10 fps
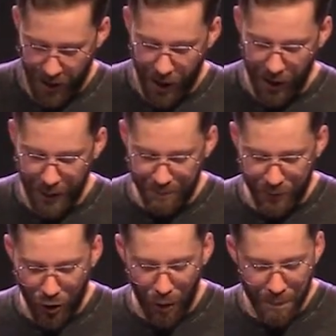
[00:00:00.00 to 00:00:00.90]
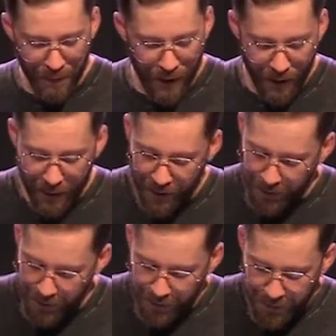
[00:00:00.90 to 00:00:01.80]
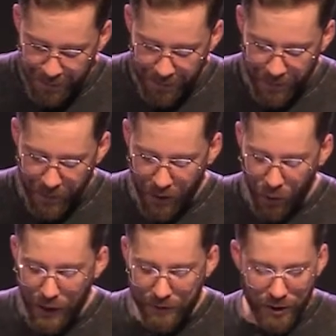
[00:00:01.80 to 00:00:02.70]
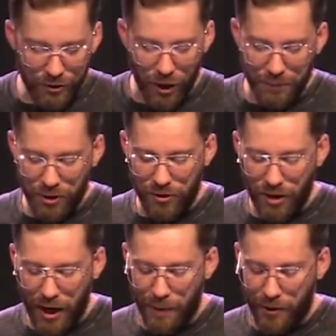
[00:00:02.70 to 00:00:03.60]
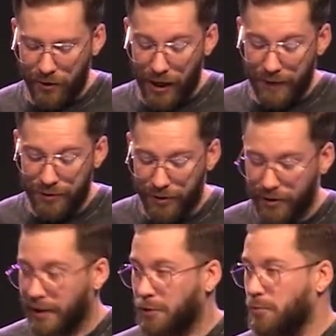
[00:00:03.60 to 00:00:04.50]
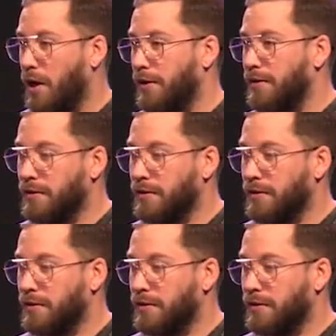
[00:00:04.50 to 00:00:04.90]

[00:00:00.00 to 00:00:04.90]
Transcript: All right? So we have seen scriptures that talk about our lives like a run.